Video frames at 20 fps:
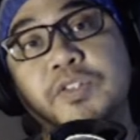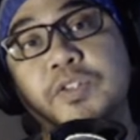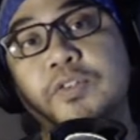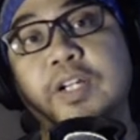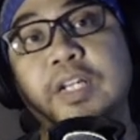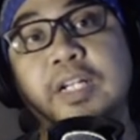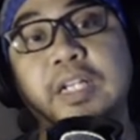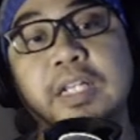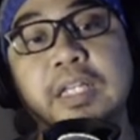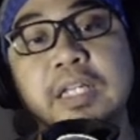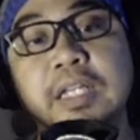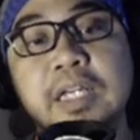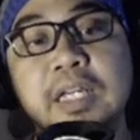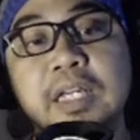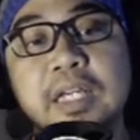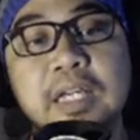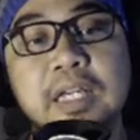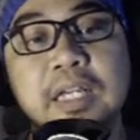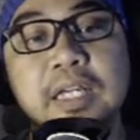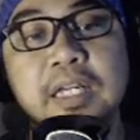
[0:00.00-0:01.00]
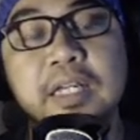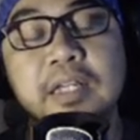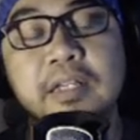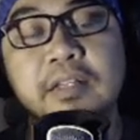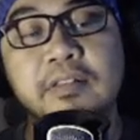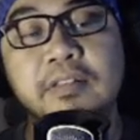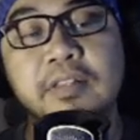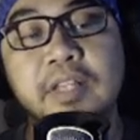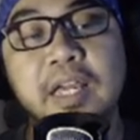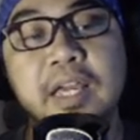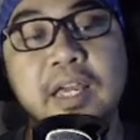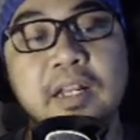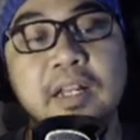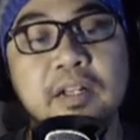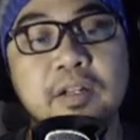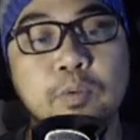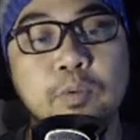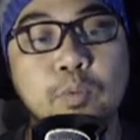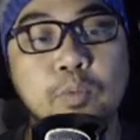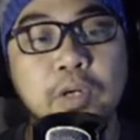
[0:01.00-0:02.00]
already,
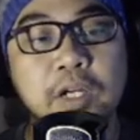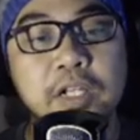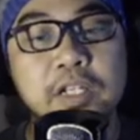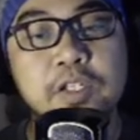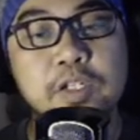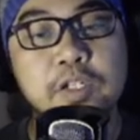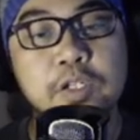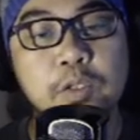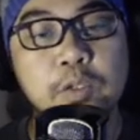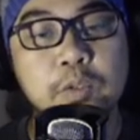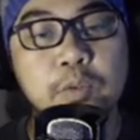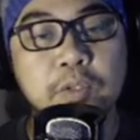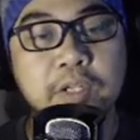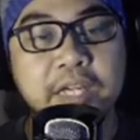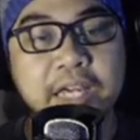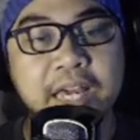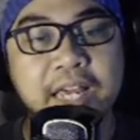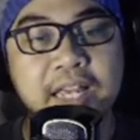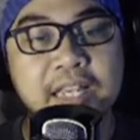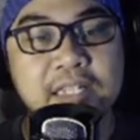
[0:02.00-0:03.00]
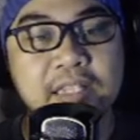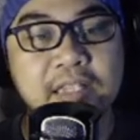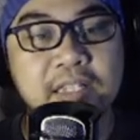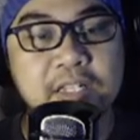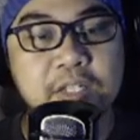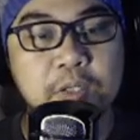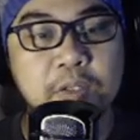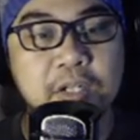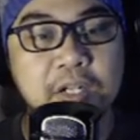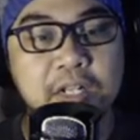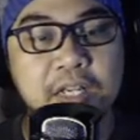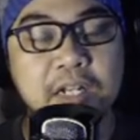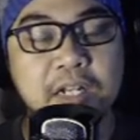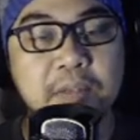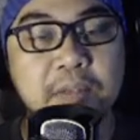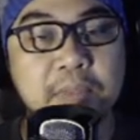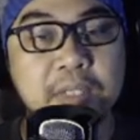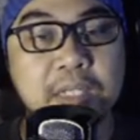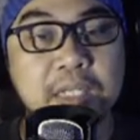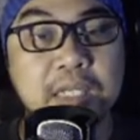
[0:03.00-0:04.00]
then once you cast this on an
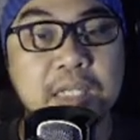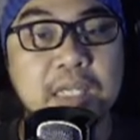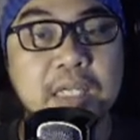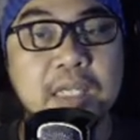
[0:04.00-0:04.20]
enemy,